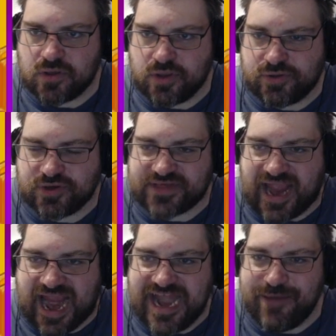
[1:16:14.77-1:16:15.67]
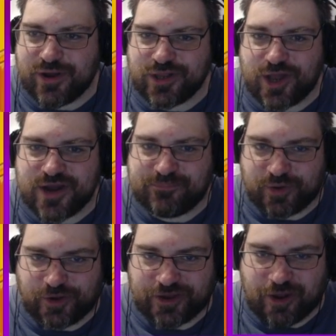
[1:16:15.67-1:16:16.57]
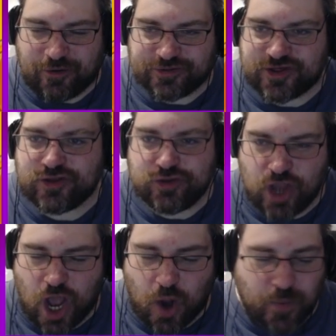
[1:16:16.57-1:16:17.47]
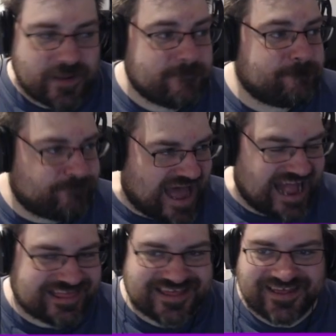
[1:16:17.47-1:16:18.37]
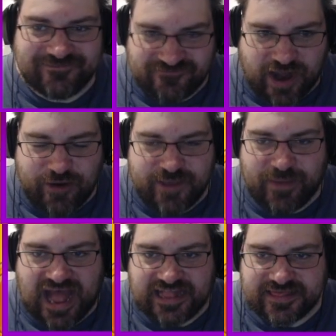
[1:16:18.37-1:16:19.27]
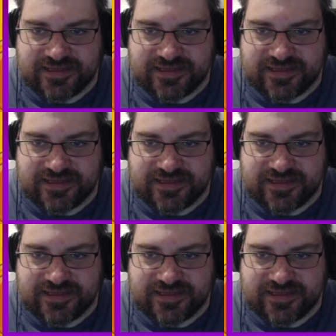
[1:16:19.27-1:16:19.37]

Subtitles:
Does anyone learn Bulldoze? No. Bad. Very bad.